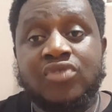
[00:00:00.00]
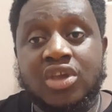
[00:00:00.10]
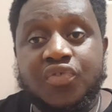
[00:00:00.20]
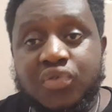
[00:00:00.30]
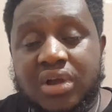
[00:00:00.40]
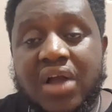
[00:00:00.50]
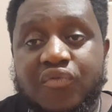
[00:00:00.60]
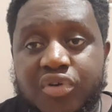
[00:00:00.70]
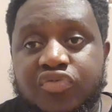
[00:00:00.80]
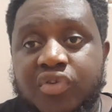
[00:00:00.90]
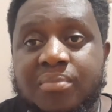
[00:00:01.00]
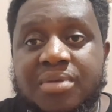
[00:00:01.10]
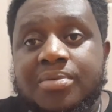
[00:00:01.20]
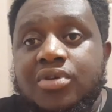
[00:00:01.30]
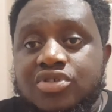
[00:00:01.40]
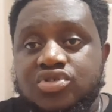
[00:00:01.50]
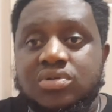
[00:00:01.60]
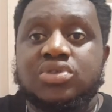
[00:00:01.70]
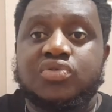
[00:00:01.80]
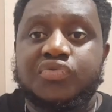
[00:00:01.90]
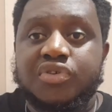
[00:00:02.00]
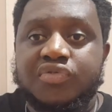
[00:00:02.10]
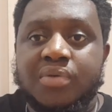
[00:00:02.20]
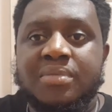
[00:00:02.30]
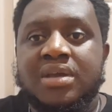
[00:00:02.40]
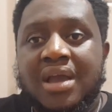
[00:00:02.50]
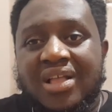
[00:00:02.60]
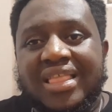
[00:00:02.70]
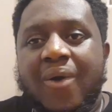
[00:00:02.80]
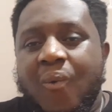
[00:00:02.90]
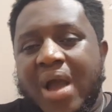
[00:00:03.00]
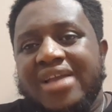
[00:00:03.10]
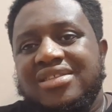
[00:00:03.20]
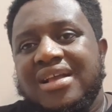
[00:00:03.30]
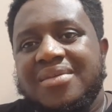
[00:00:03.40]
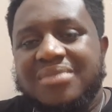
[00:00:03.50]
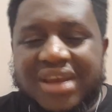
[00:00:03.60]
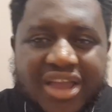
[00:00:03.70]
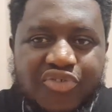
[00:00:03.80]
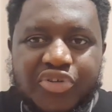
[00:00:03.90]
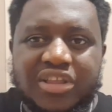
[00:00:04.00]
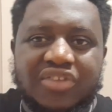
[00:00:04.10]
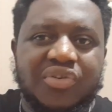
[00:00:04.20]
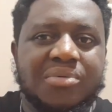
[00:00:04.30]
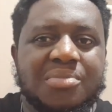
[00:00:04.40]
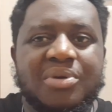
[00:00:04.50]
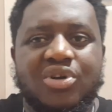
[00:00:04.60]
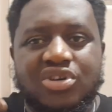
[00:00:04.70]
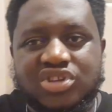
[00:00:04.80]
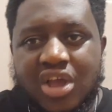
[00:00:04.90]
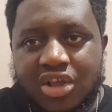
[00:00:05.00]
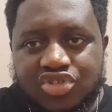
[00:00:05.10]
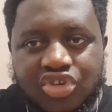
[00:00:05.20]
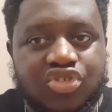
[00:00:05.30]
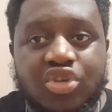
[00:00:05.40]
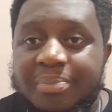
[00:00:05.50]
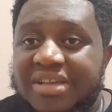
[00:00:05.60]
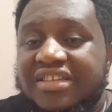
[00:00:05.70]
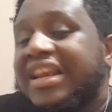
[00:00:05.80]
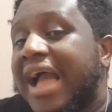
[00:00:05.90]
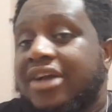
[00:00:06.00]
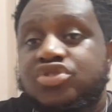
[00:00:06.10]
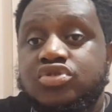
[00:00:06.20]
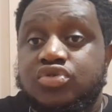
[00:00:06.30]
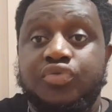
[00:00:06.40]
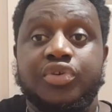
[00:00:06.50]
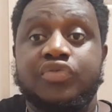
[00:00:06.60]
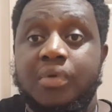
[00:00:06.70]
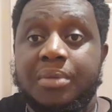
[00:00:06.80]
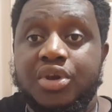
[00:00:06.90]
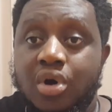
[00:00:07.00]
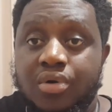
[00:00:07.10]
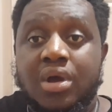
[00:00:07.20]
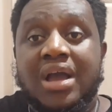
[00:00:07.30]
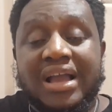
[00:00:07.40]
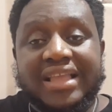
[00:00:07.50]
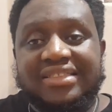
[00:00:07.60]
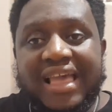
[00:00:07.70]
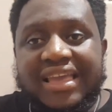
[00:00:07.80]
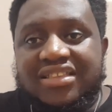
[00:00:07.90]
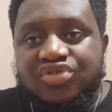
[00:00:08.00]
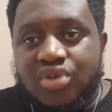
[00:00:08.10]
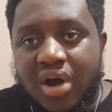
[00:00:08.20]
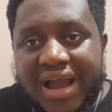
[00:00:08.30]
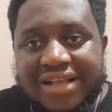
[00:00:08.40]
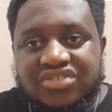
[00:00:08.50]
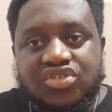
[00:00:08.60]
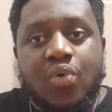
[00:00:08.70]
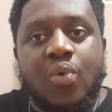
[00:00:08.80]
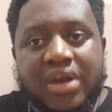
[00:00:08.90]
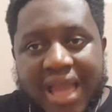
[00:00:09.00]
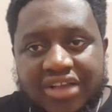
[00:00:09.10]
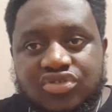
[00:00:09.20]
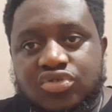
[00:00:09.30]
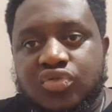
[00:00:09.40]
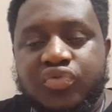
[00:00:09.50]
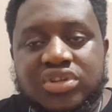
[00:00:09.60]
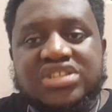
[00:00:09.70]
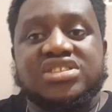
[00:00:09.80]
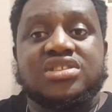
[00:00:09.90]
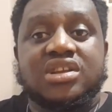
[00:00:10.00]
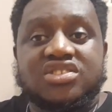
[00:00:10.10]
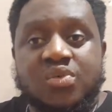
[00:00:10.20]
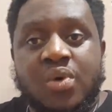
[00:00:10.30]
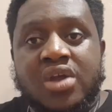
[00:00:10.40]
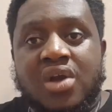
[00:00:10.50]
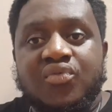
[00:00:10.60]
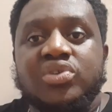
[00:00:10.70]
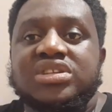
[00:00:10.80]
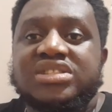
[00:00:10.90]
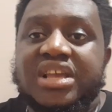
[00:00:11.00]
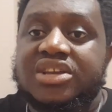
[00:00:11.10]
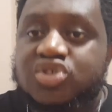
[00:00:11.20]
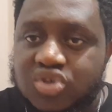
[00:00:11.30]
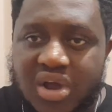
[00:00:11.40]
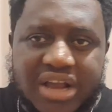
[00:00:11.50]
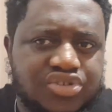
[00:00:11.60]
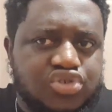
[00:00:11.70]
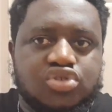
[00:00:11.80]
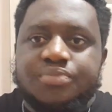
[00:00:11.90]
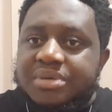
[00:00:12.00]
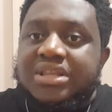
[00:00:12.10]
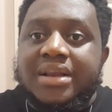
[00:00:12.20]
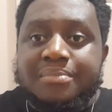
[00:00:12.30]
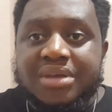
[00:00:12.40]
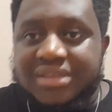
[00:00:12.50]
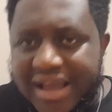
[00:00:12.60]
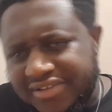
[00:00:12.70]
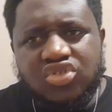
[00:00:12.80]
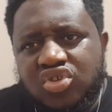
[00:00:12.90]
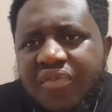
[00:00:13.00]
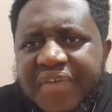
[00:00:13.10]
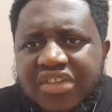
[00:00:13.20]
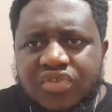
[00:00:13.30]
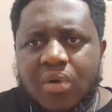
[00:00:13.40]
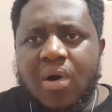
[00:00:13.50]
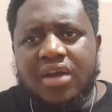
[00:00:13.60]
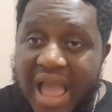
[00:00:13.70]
If you can't vote for me because you want to vote for me, then why are you telling me that you voted for me because so-so person asked you to vote for me? No. Take it to your heart. Someone asks you to vote. This is the reason why you are voting. Take it to your heart. You shouldn't be telling me that. So fast forward.